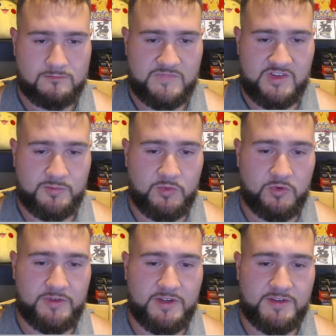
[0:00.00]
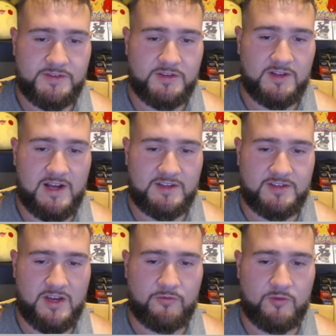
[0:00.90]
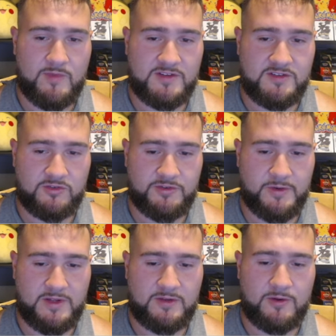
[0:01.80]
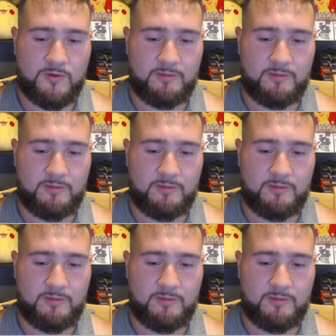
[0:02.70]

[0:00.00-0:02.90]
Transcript: Just pulled this last night from my sealed 2021